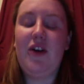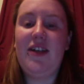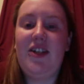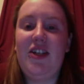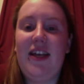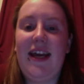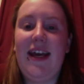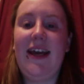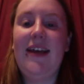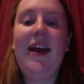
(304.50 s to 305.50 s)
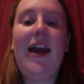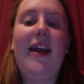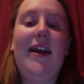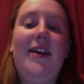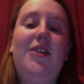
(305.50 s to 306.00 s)
this year.
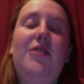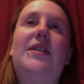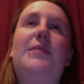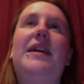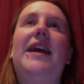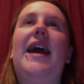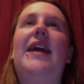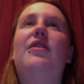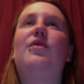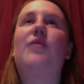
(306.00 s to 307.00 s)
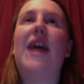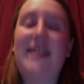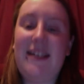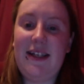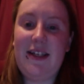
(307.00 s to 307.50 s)
It used to be a
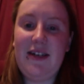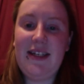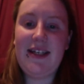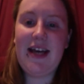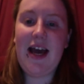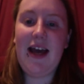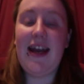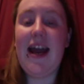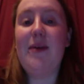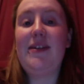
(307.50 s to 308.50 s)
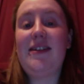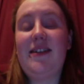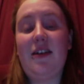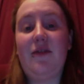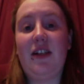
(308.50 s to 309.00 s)
red glittery star and now it's a
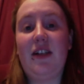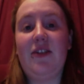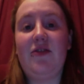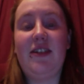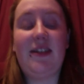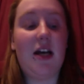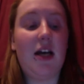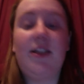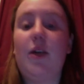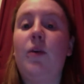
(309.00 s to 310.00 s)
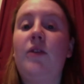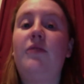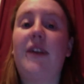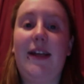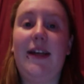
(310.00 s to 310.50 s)
silver glittery star, so we're
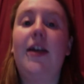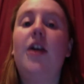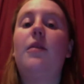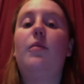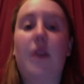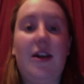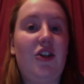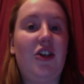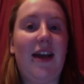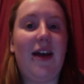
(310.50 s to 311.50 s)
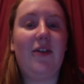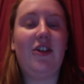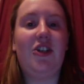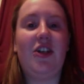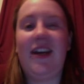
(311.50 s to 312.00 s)
really branching out
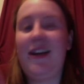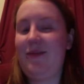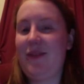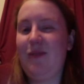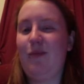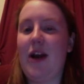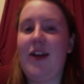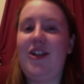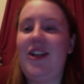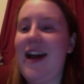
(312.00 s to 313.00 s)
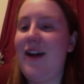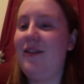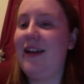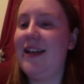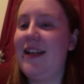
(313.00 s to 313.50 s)
this year. Branching out,
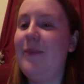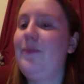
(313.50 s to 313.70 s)
get it?